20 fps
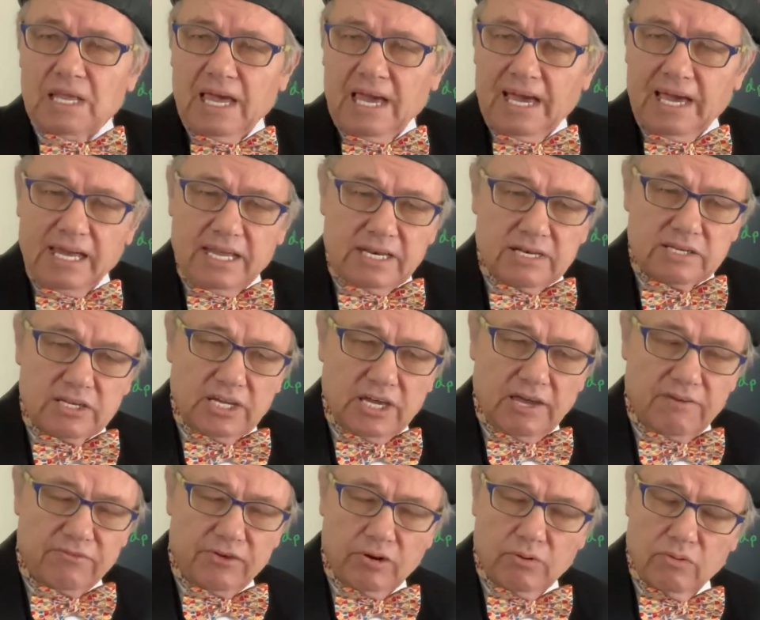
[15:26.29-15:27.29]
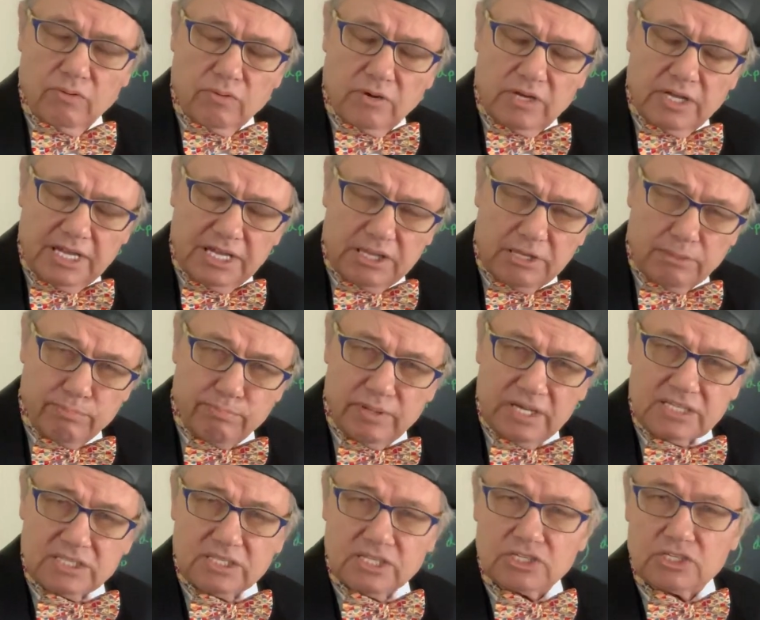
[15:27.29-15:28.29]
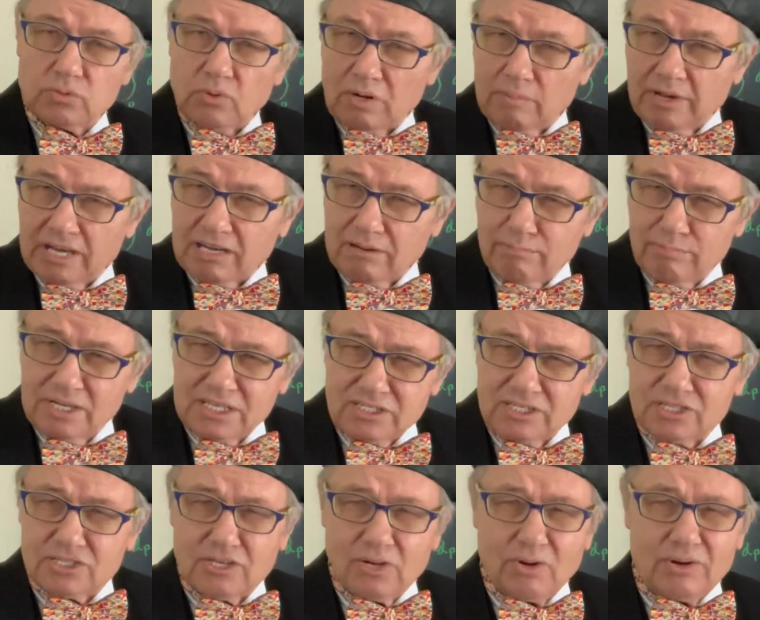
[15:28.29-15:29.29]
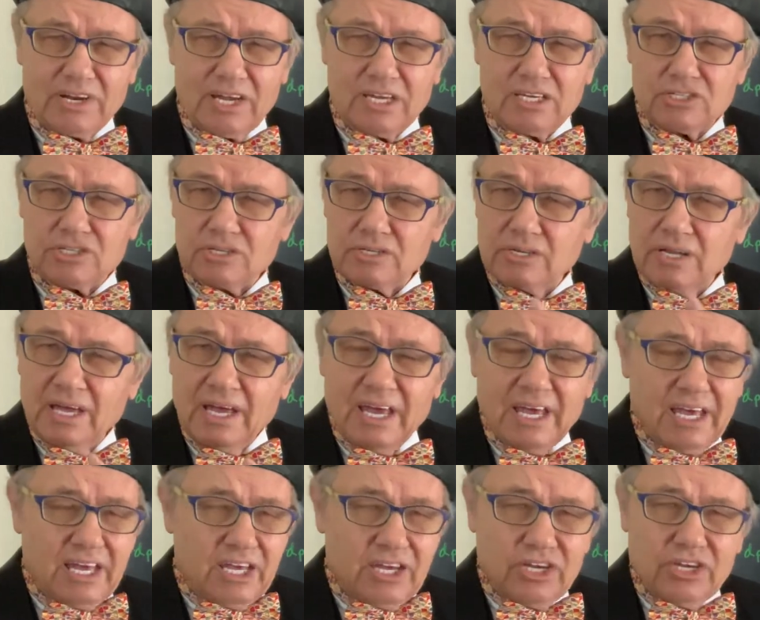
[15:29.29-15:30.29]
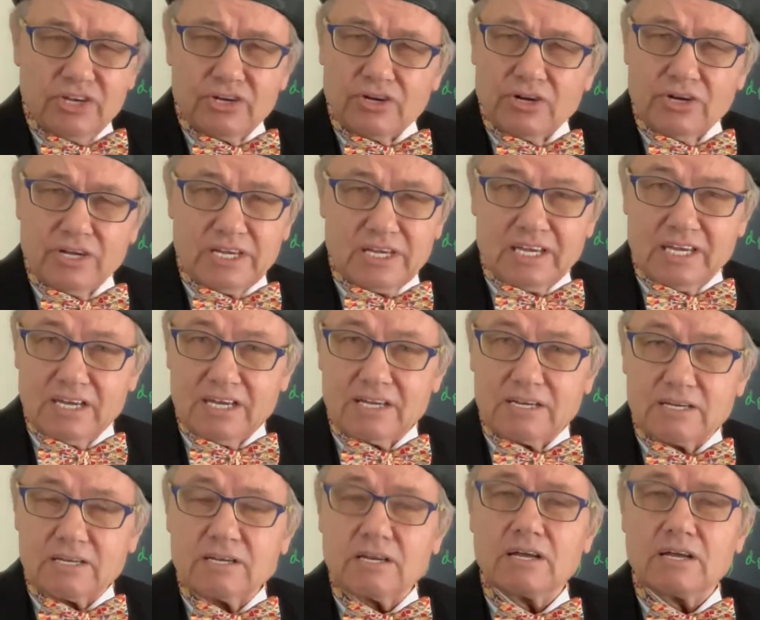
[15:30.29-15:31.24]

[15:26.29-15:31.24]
And if you're in the business, you want to make a business donation, you're going to get